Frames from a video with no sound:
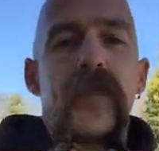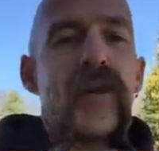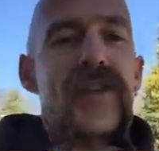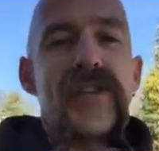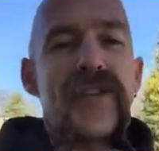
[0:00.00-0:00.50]

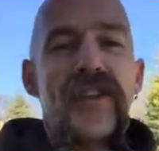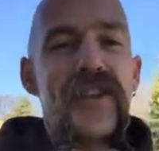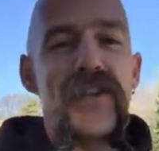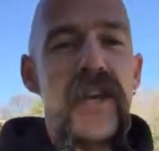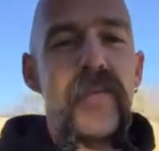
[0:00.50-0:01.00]
Crazy
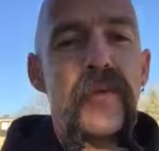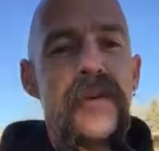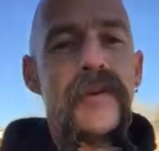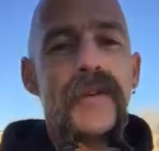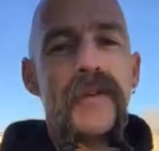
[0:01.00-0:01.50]
things
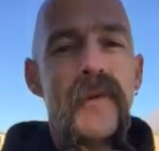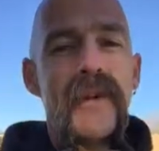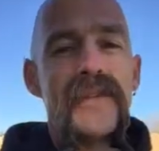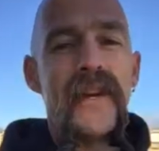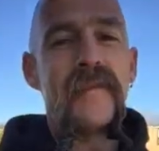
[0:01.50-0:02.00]
happened the
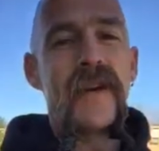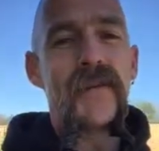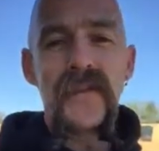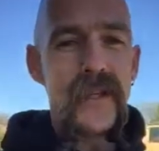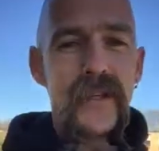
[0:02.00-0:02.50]
amount of time that
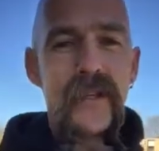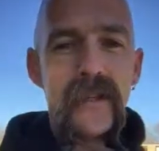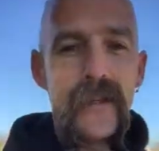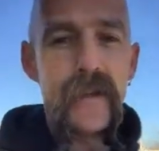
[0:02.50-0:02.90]
I was here.